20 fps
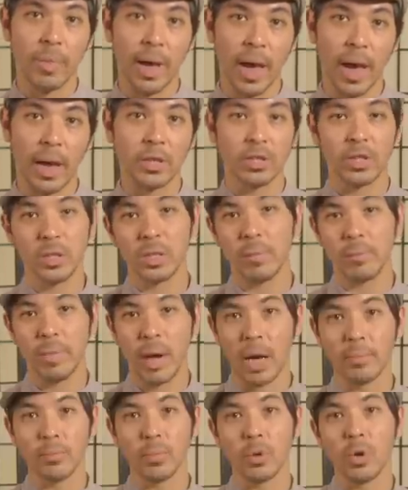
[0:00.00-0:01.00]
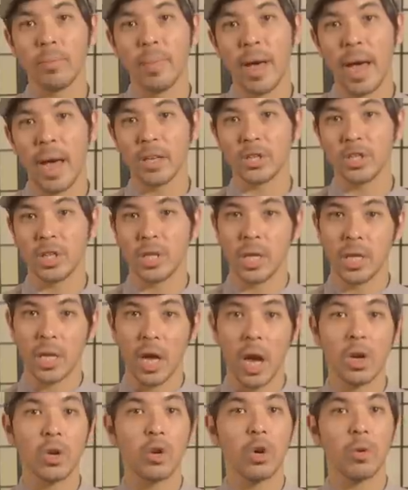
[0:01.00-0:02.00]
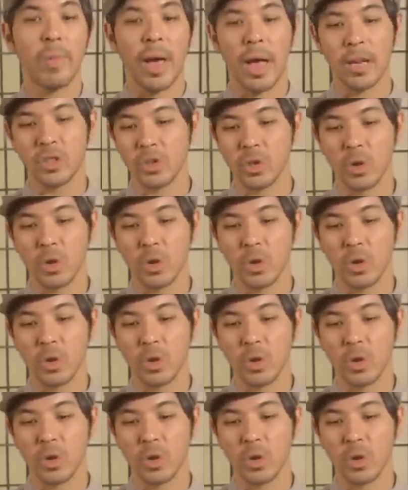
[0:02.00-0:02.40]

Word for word: patch and the Banpo patch and the Yako patch.